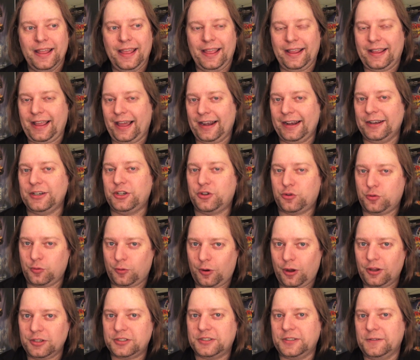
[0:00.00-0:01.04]
it kind of
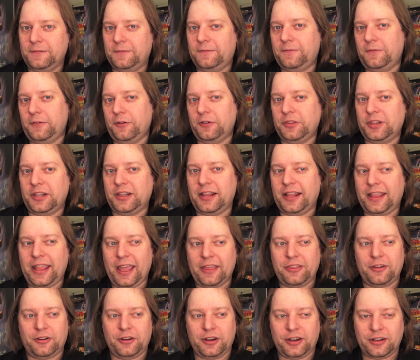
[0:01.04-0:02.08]
draws them further
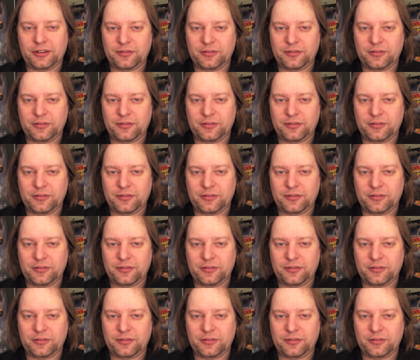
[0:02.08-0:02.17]
together.